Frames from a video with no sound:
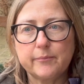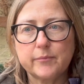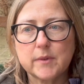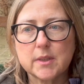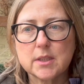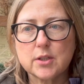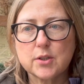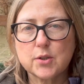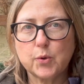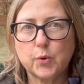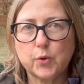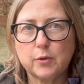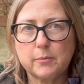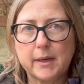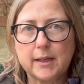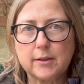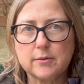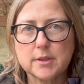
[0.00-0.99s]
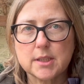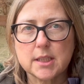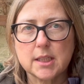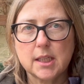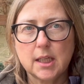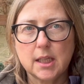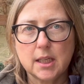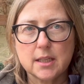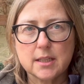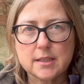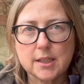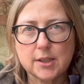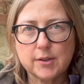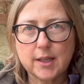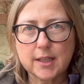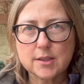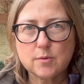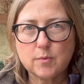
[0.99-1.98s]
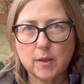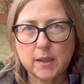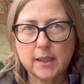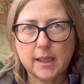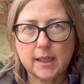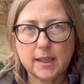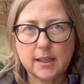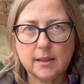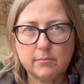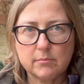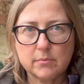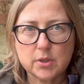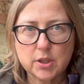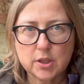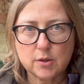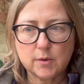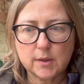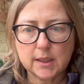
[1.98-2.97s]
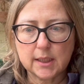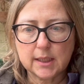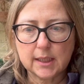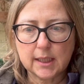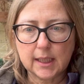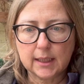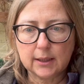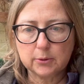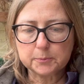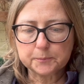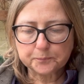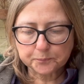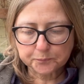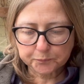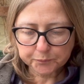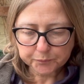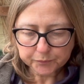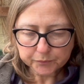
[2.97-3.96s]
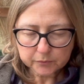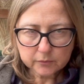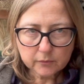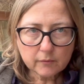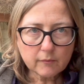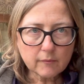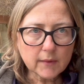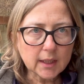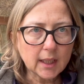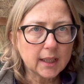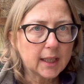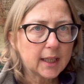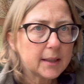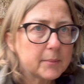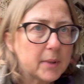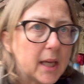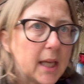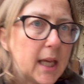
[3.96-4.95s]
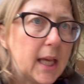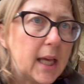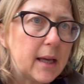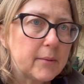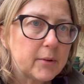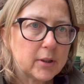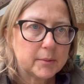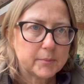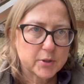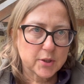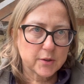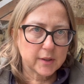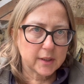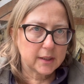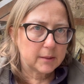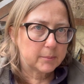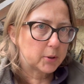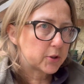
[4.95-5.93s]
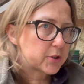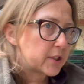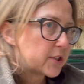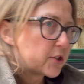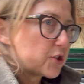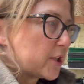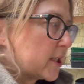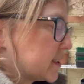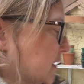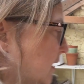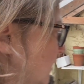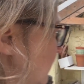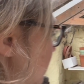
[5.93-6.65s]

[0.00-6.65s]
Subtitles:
to sort them out. So that's why I'm doing it now. I'm going to be doing it in the potting shed, and